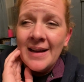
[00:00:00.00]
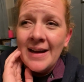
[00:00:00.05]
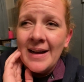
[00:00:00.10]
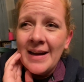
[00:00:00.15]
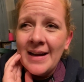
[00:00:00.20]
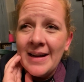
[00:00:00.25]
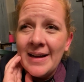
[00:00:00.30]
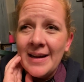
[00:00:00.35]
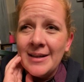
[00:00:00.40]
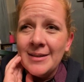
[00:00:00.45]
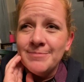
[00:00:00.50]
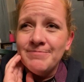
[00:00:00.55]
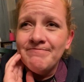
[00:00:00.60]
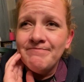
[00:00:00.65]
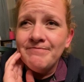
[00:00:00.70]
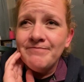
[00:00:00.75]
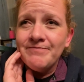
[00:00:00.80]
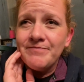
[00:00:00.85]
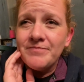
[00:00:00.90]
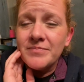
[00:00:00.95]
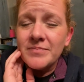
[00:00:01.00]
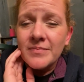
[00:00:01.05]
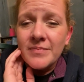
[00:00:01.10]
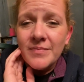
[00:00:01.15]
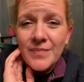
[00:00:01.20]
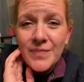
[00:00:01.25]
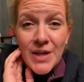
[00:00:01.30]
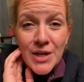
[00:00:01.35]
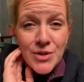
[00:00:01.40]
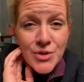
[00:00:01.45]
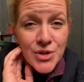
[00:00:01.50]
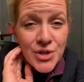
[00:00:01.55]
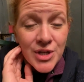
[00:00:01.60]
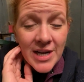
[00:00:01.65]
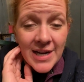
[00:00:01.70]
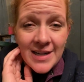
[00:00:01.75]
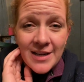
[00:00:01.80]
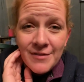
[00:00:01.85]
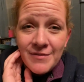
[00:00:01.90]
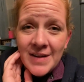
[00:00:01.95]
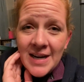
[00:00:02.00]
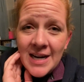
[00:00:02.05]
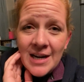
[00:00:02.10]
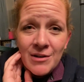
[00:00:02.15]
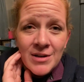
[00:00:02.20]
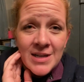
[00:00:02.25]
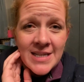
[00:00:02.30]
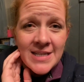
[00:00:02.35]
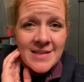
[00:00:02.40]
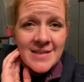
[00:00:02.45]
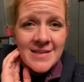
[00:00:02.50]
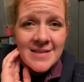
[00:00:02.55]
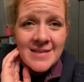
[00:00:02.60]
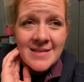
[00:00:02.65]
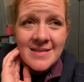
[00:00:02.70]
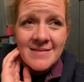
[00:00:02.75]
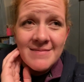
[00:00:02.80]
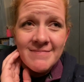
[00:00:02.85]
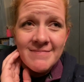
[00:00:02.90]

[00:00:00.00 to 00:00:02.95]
China virus